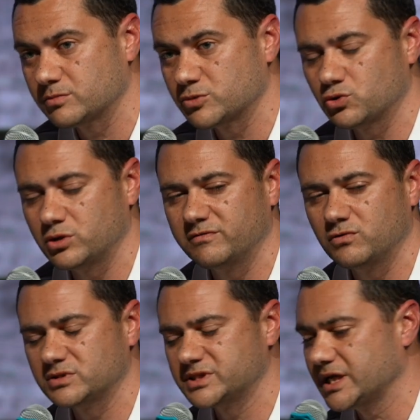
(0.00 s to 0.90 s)
which I'm sure
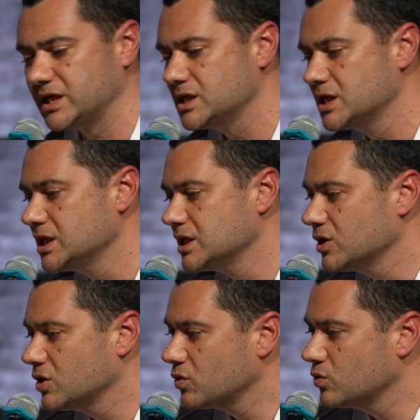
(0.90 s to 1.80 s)
you've all seen,
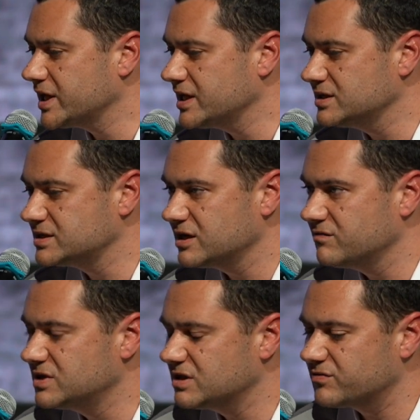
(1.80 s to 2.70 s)
where he
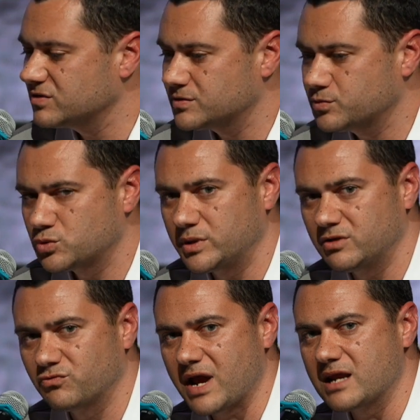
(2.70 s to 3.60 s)
said the difference
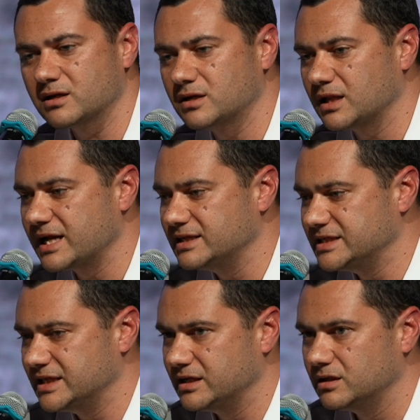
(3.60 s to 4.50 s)
between a radical
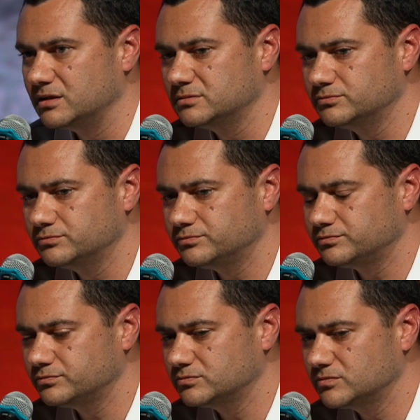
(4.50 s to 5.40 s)
idea,
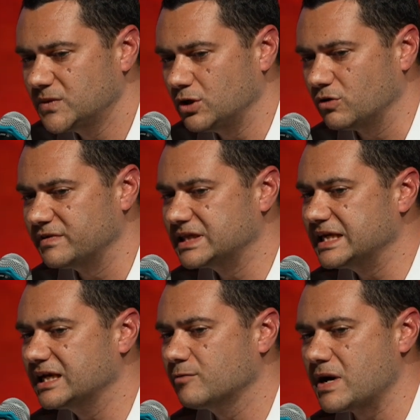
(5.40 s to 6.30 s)
you know, the
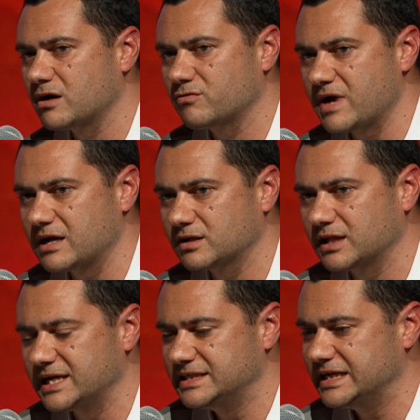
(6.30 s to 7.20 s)
thing about a
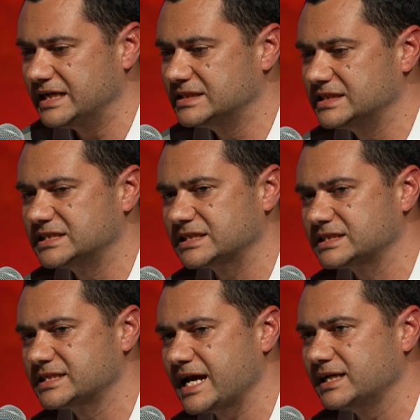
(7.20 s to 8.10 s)
radical idea is it
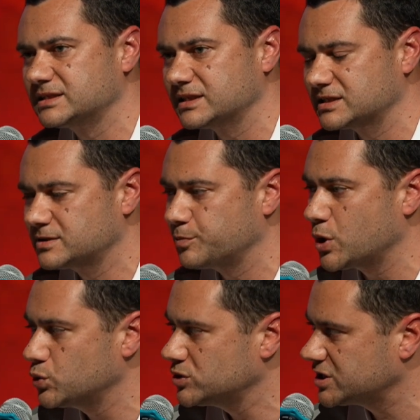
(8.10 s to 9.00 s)
just takes
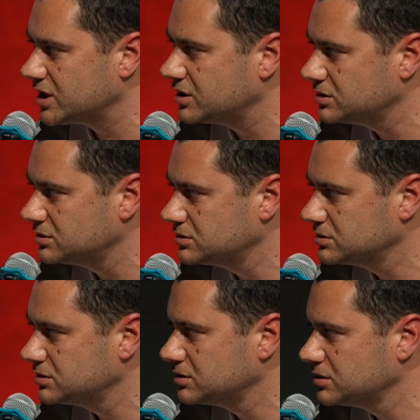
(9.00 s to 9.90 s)
exposure
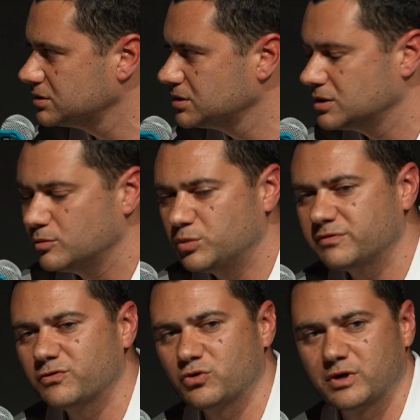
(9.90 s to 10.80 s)

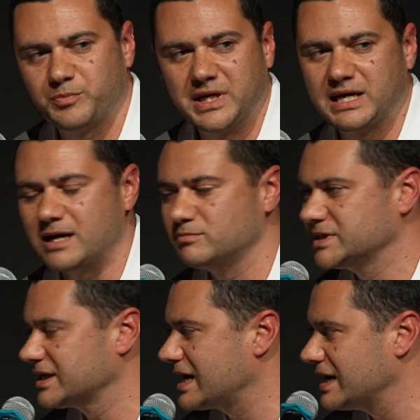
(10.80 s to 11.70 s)
before it
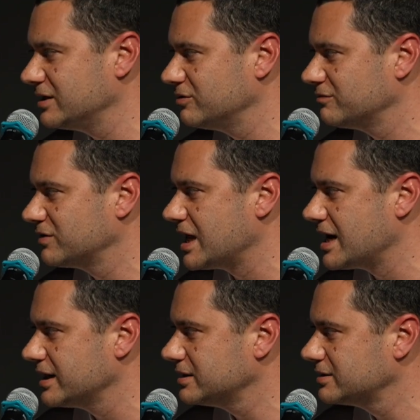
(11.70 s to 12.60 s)
becomes a kind of
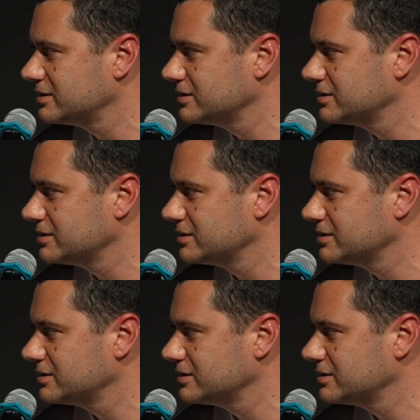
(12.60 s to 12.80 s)
like